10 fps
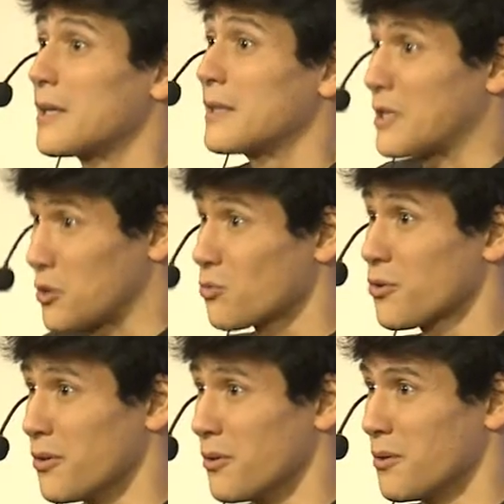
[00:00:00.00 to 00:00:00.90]
That's
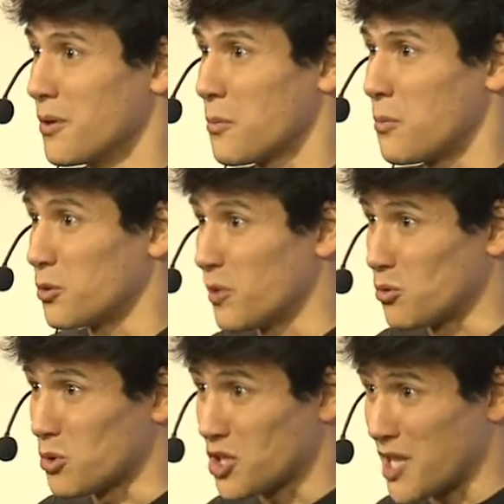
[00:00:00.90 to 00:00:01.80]
true. But when
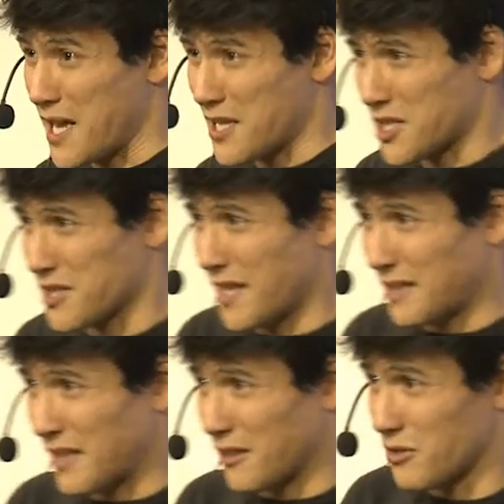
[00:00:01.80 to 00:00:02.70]
you change
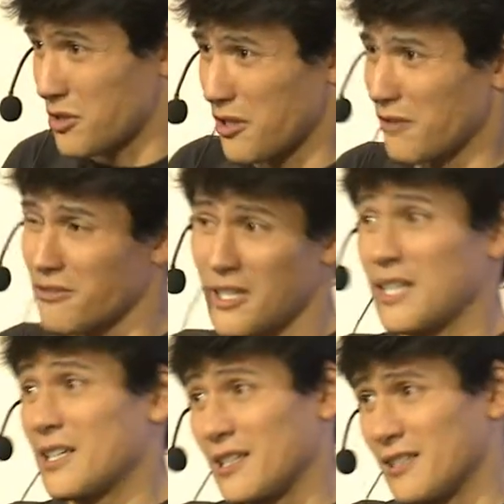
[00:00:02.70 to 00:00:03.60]
that kind of stuff,
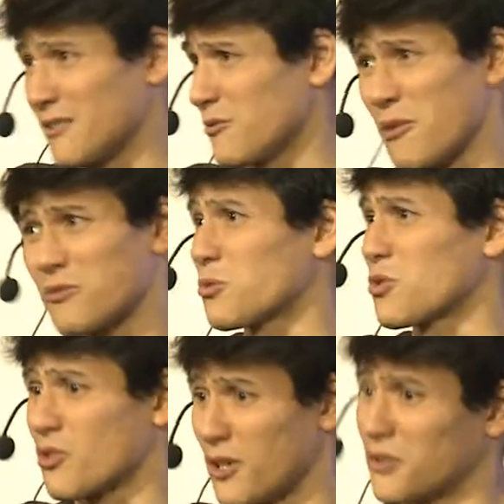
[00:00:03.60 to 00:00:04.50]
you have to
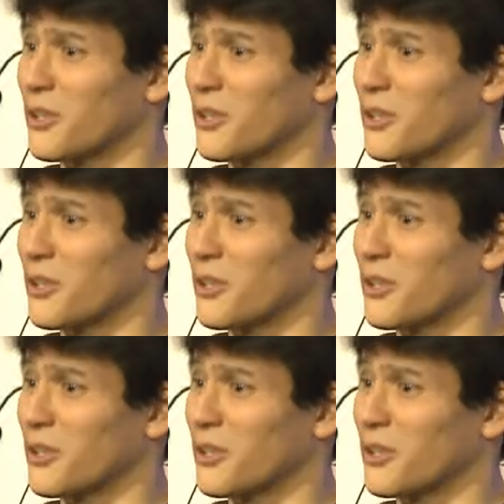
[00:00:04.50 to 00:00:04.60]
start